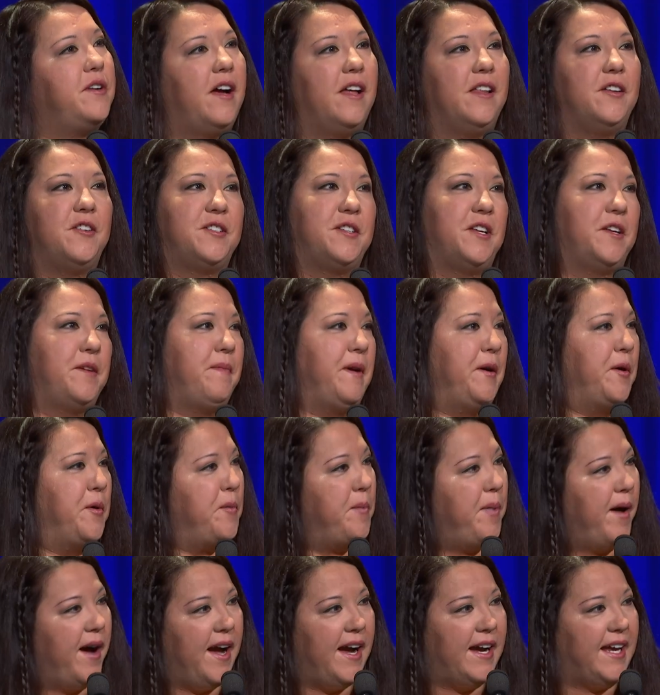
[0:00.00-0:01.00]
out of my own
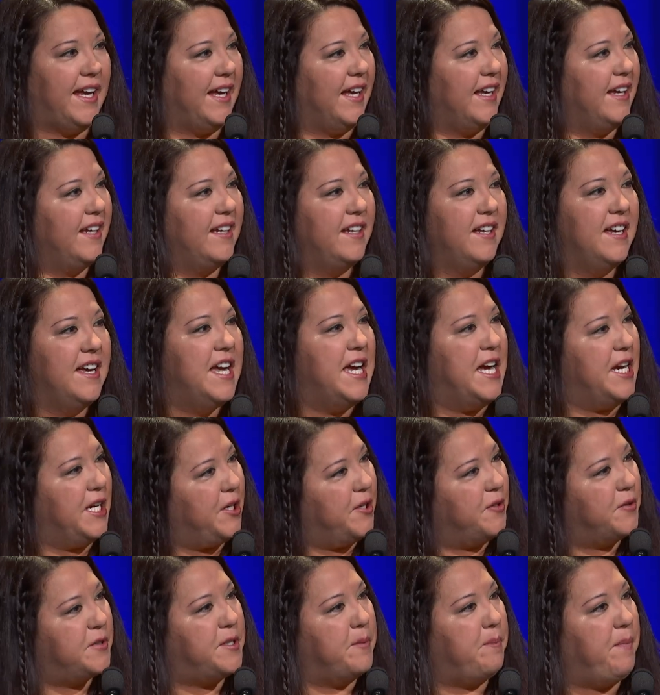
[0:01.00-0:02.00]
pocket, you
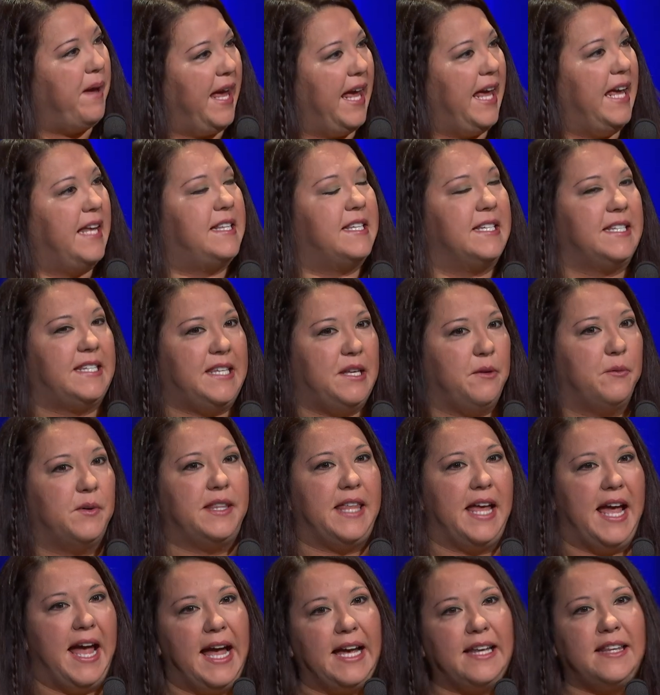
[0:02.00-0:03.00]
know, to pay to see what
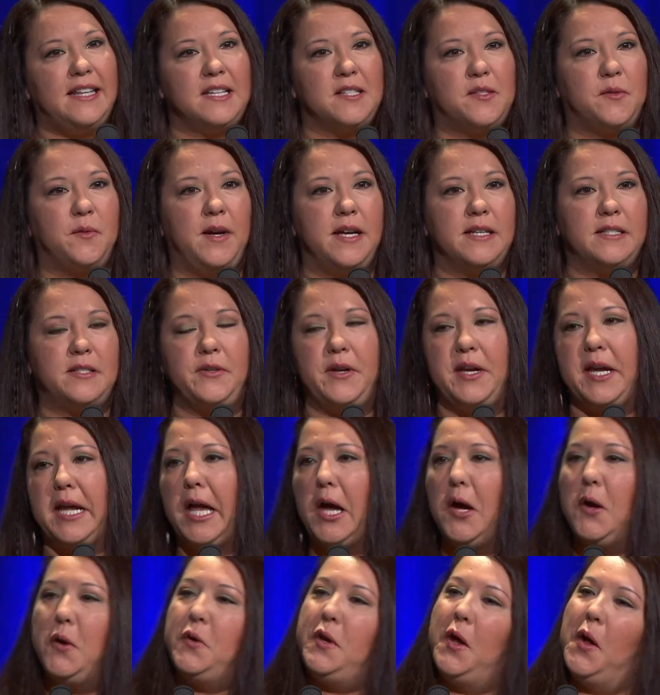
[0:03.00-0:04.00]
the heck this was. And they're like,
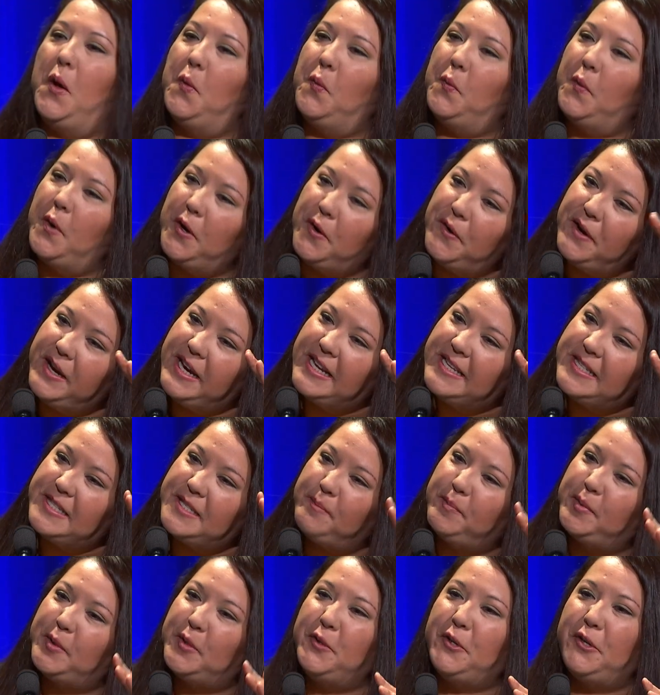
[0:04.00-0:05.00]
oh, don't worry, it's a
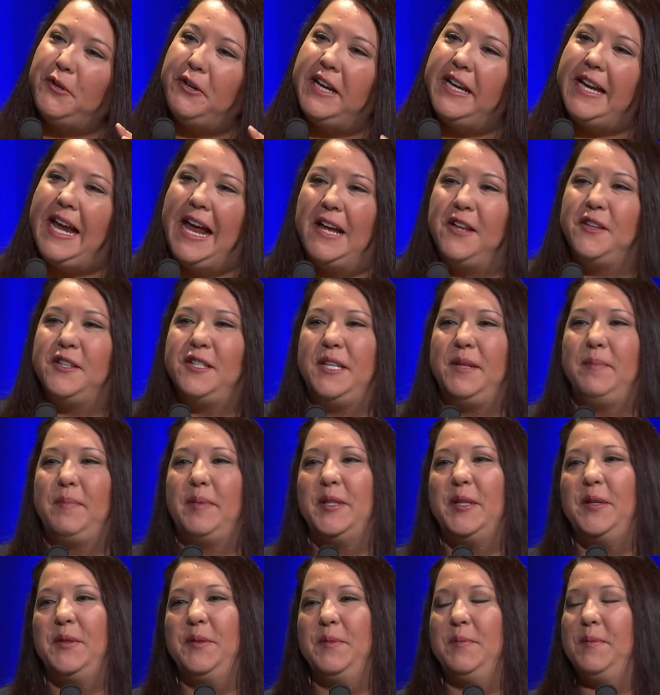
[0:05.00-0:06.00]
blue-green algae
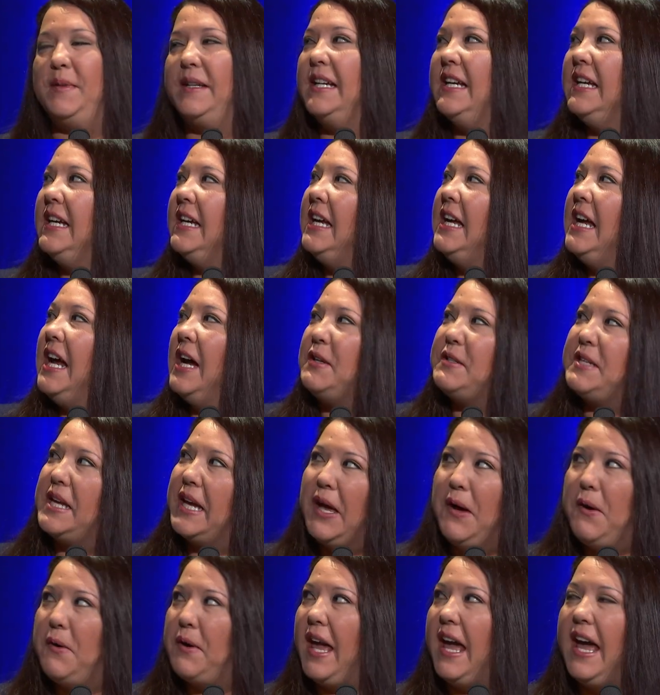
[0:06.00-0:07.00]
bloom. I was like,
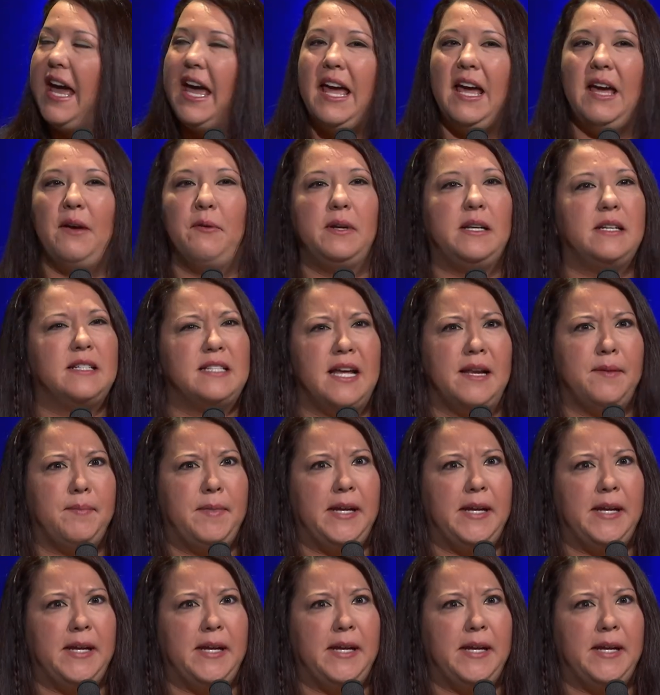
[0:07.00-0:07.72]
okay, what does that